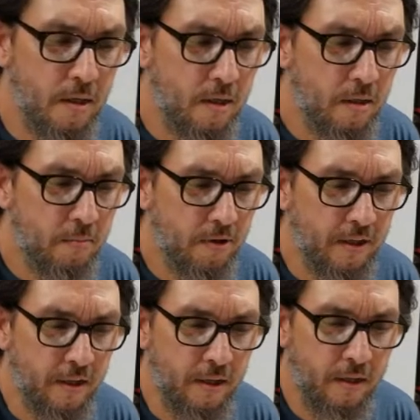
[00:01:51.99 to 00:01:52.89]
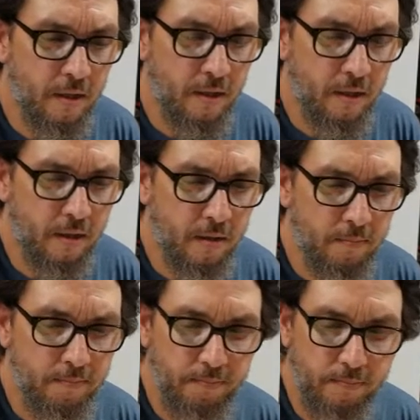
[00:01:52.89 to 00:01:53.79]
But then
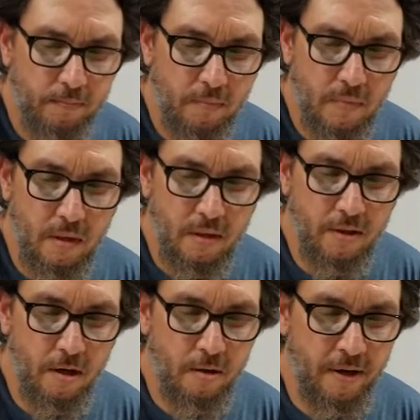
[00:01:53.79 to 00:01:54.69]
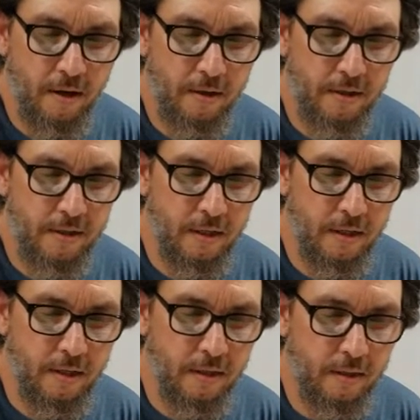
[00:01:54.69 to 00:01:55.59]
I thought about it
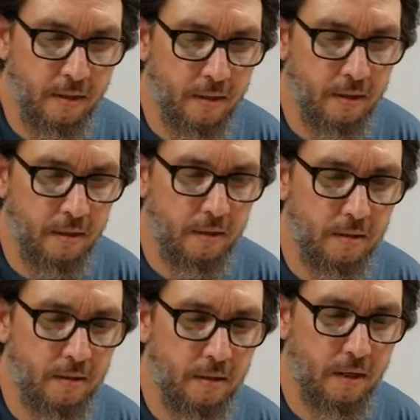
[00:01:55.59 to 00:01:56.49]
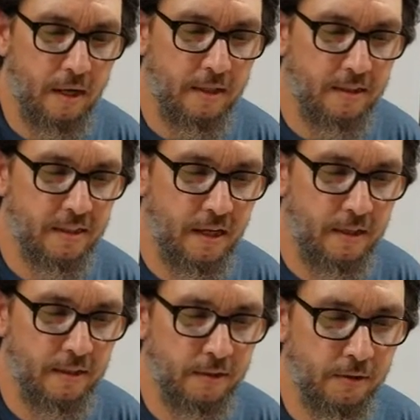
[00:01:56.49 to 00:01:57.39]
and decided
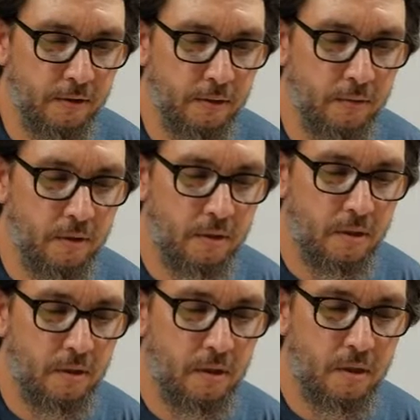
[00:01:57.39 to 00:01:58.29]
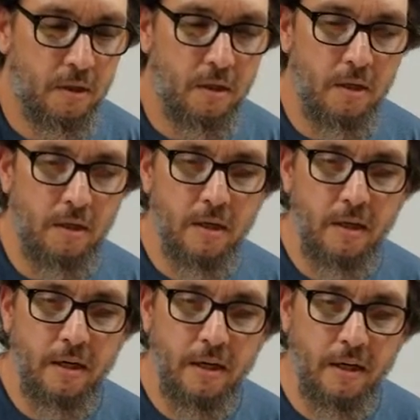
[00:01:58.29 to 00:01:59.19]
to
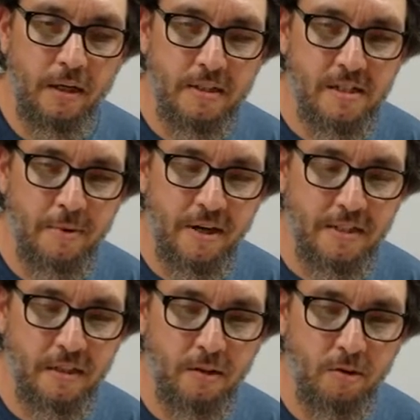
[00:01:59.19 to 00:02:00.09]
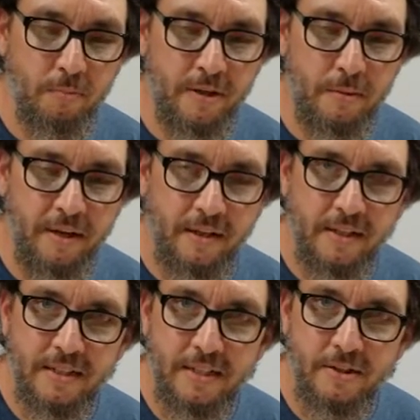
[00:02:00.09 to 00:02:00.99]
kind of customize it a little bit, make
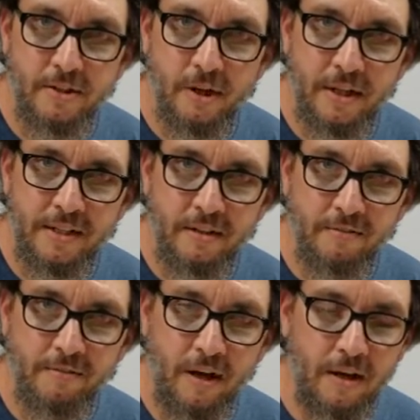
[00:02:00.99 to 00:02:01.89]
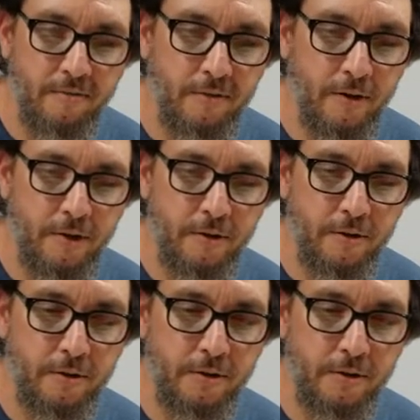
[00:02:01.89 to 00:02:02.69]
these easier to identify if they're yours